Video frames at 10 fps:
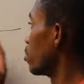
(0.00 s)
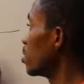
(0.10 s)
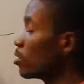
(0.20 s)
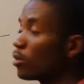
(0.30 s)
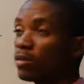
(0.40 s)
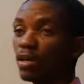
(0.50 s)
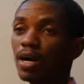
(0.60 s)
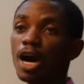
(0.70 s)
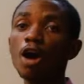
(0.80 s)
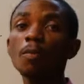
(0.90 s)
the
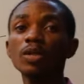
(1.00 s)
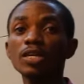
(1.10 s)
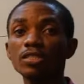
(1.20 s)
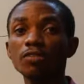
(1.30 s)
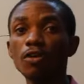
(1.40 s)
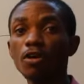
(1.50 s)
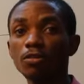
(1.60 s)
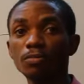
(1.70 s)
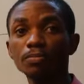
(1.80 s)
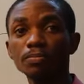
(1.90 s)
middle accommodates the
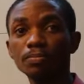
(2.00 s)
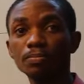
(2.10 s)
fulcrum.